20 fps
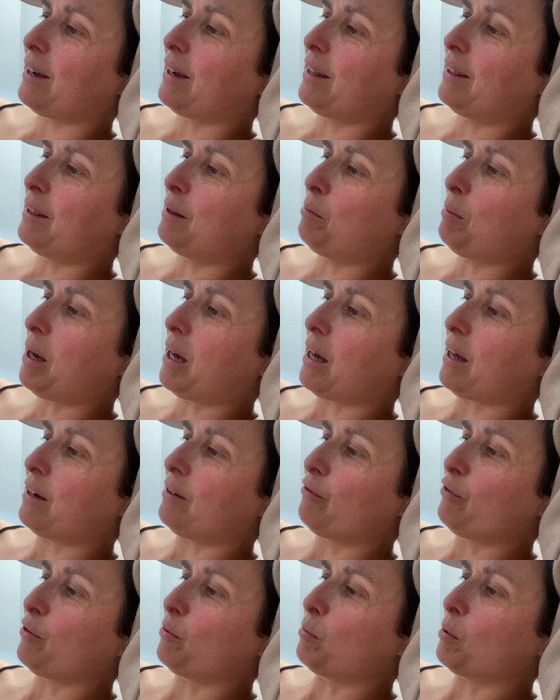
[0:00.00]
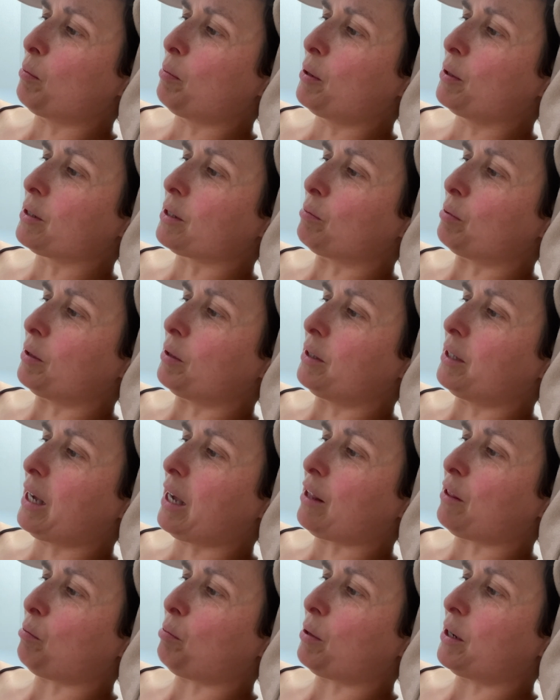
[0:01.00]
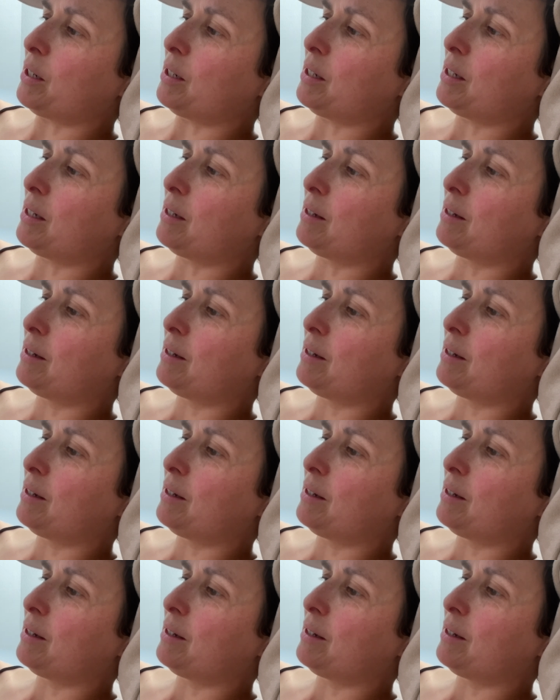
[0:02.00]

and the man from a possible death bite.